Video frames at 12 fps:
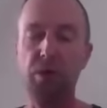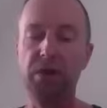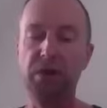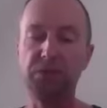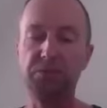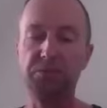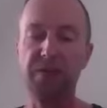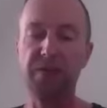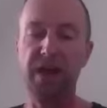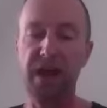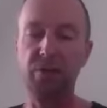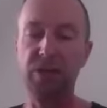we could expand
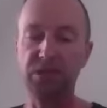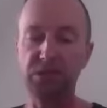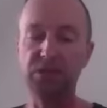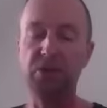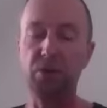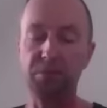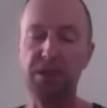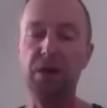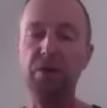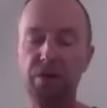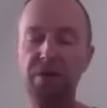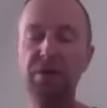that out into so many
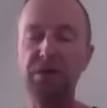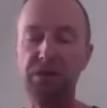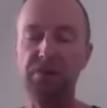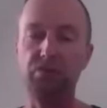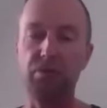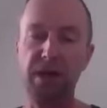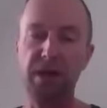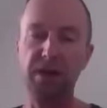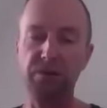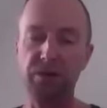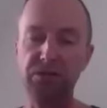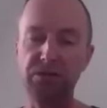other different
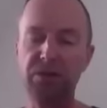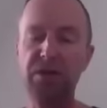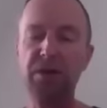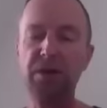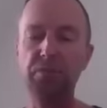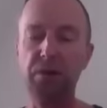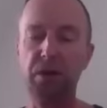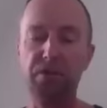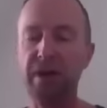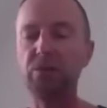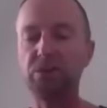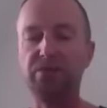areas. But
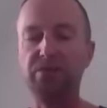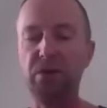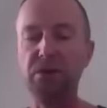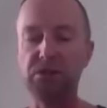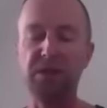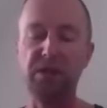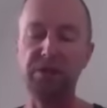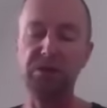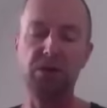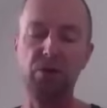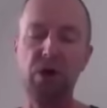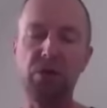that was the first thing.
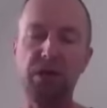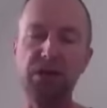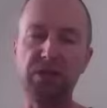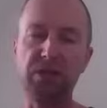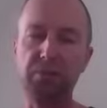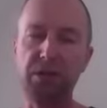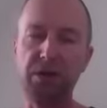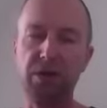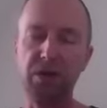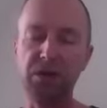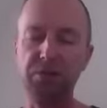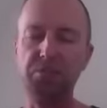So I got into the
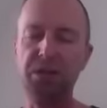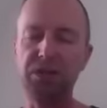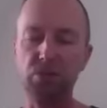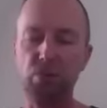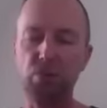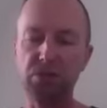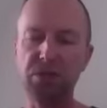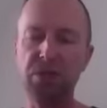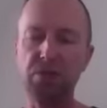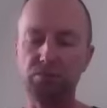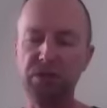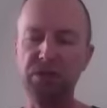McCartney Beatles
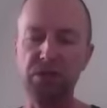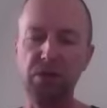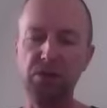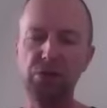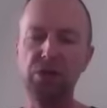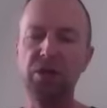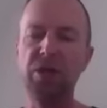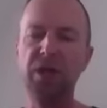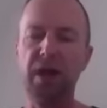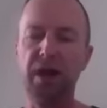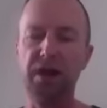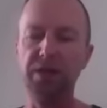research,
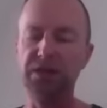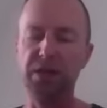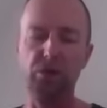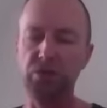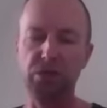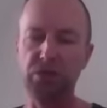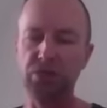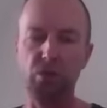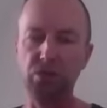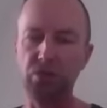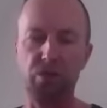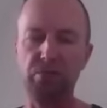and it was just
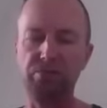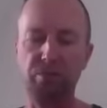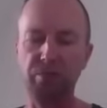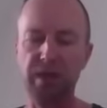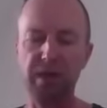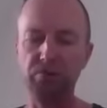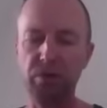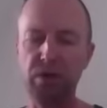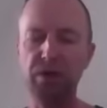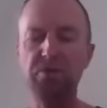non-stop from there, really.